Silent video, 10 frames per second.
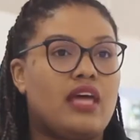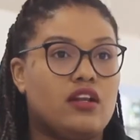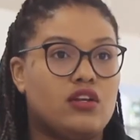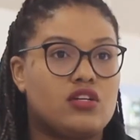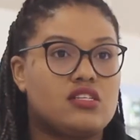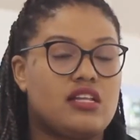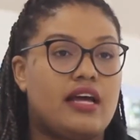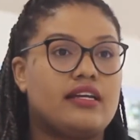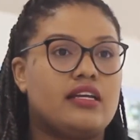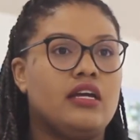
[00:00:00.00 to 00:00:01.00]
that looks
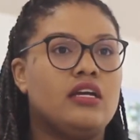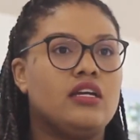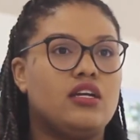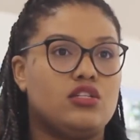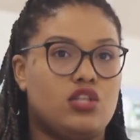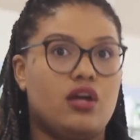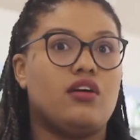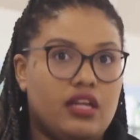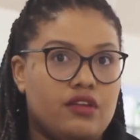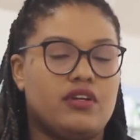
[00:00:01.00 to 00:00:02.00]
like in
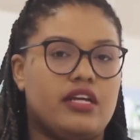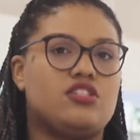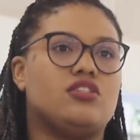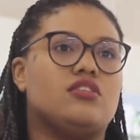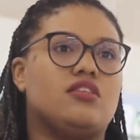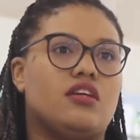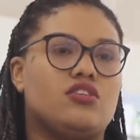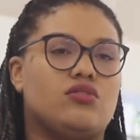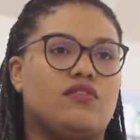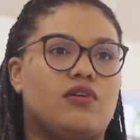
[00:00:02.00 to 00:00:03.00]
relation to the
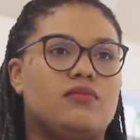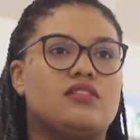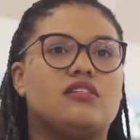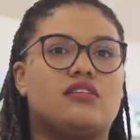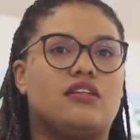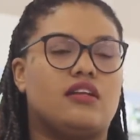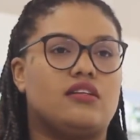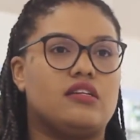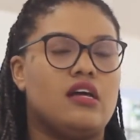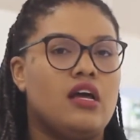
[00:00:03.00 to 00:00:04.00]
issue of homelessness in
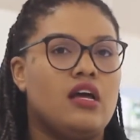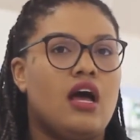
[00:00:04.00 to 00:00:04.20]
London.